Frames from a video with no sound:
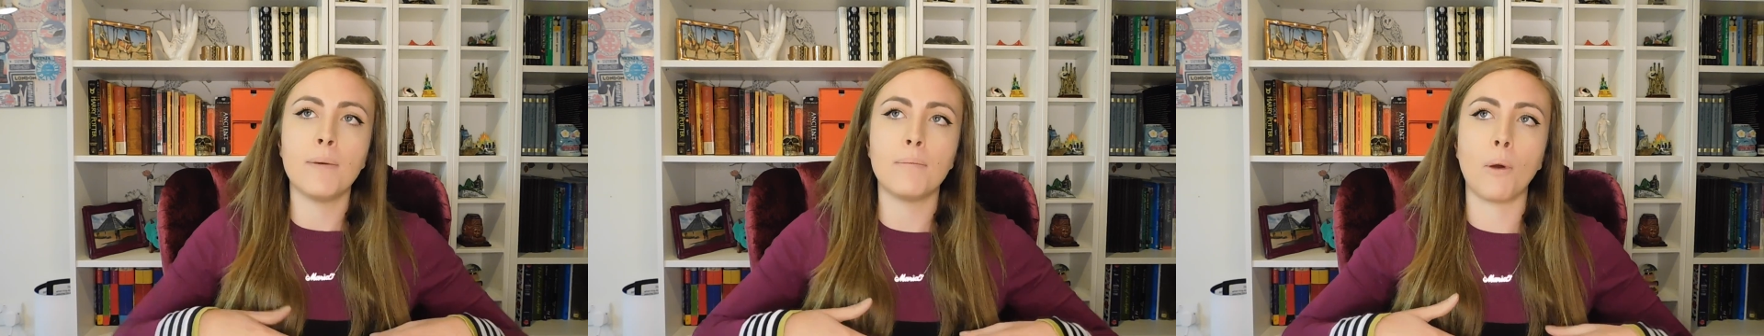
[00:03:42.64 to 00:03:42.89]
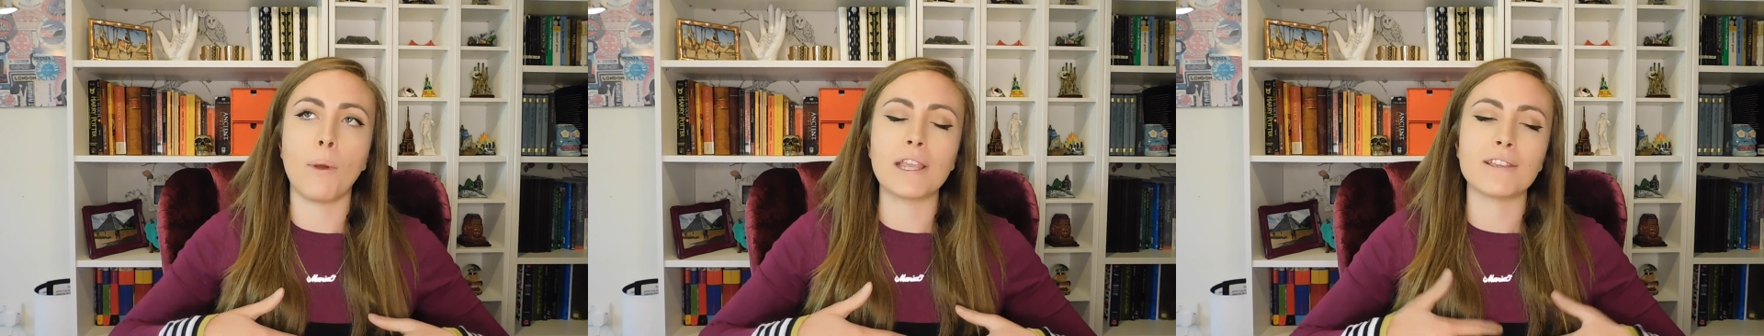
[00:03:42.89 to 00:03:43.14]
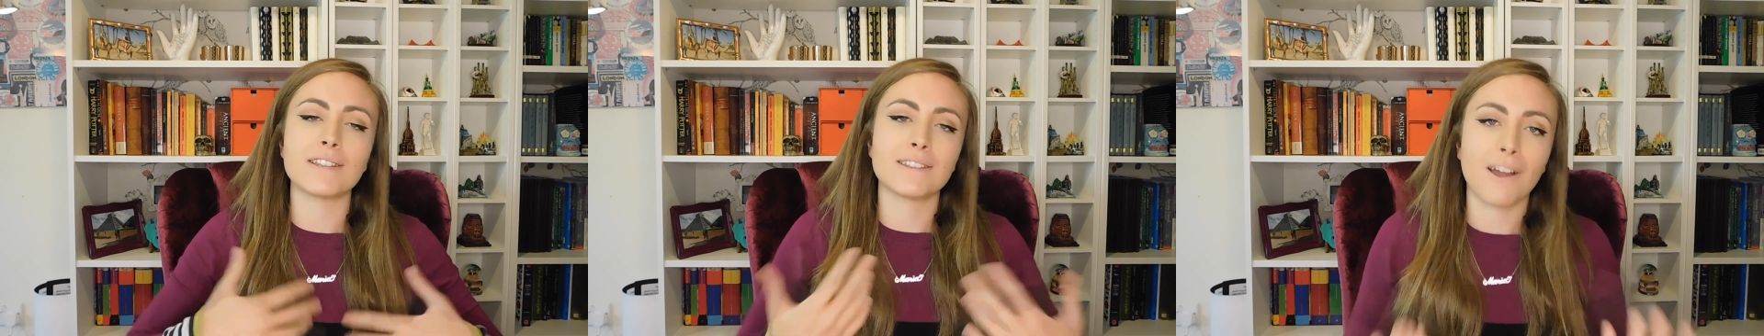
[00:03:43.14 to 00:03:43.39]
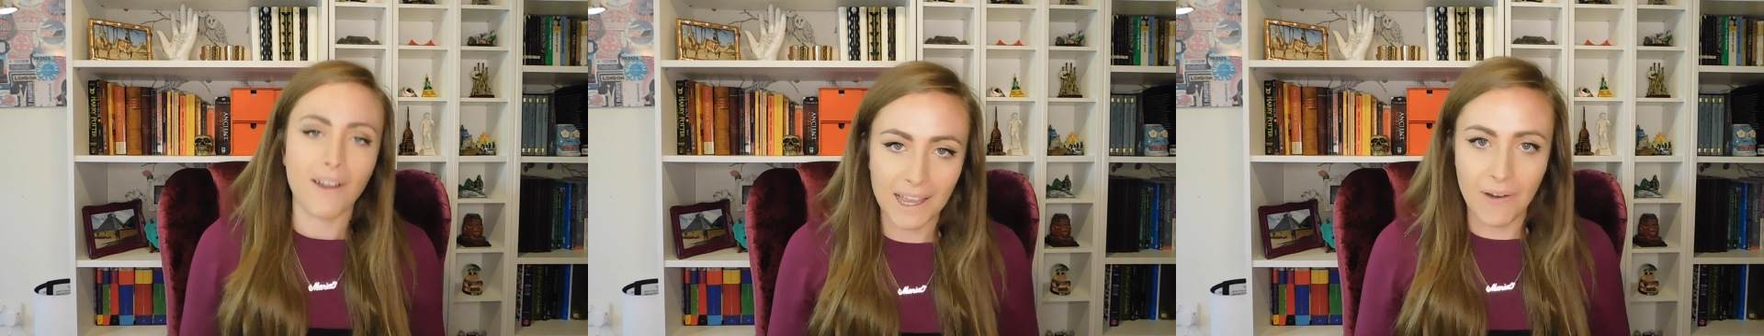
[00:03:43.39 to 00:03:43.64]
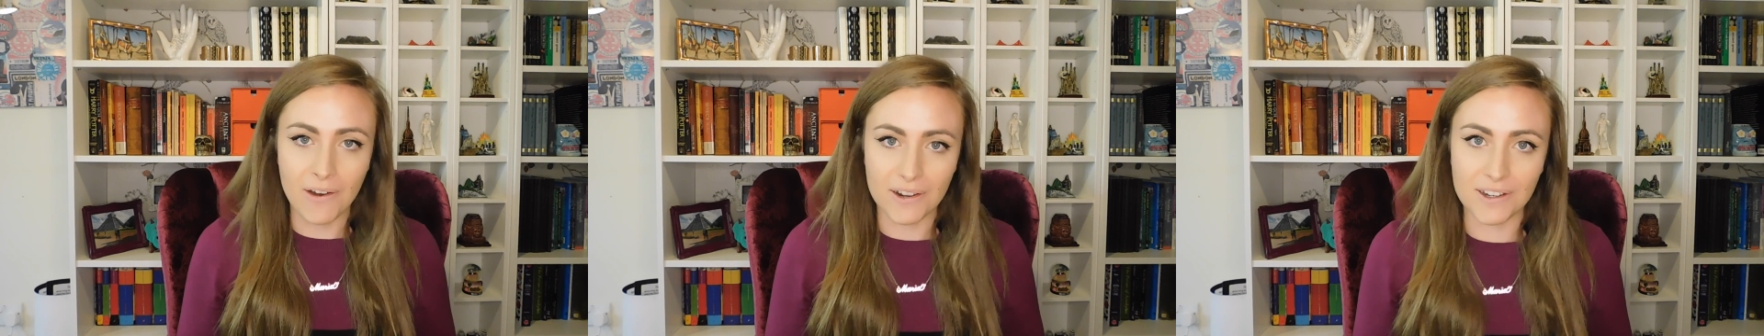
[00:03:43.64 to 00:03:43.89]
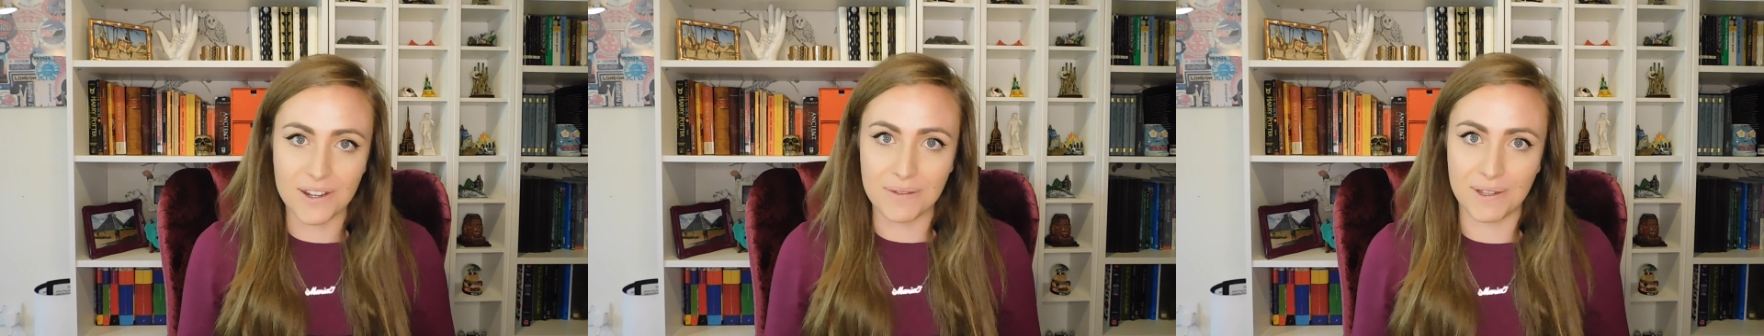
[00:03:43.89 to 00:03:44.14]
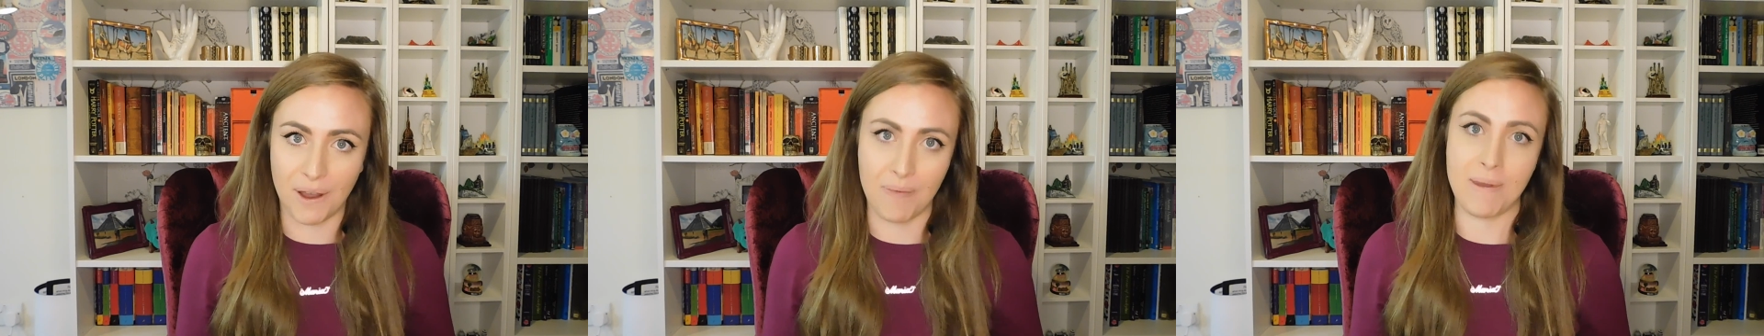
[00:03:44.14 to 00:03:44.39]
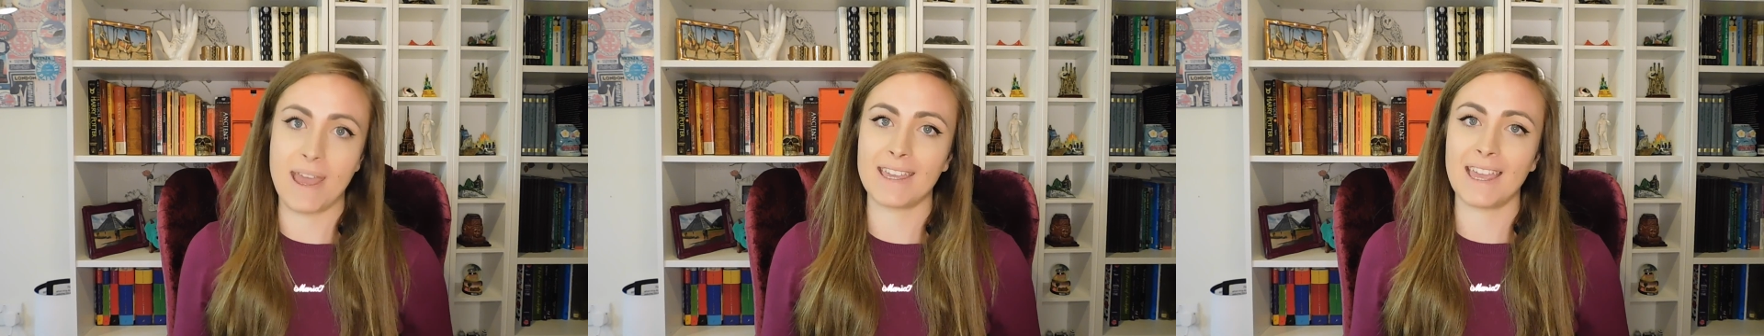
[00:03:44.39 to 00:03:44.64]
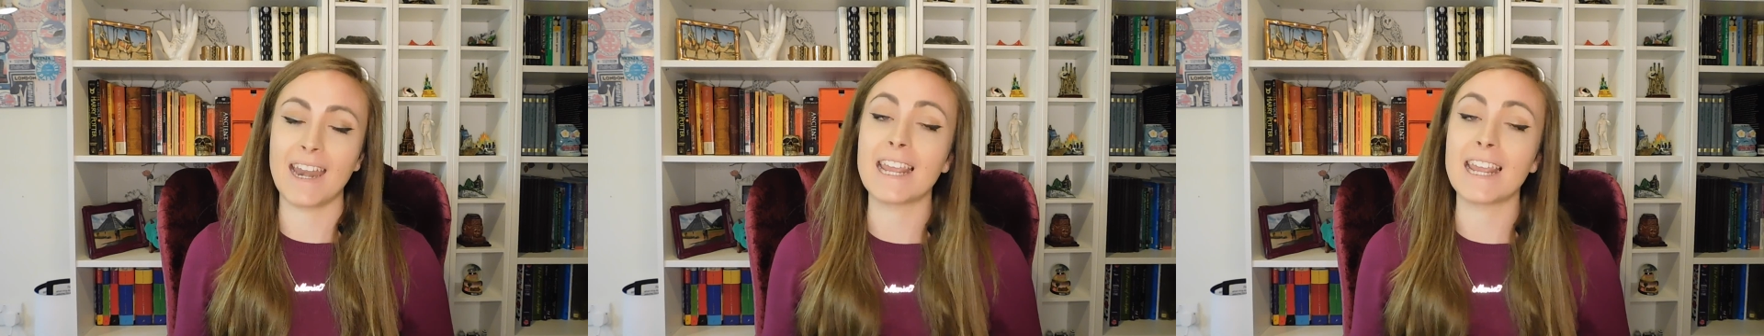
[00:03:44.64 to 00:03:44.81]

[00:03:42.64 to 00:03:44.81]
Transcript: But when you're starting out on a new topic,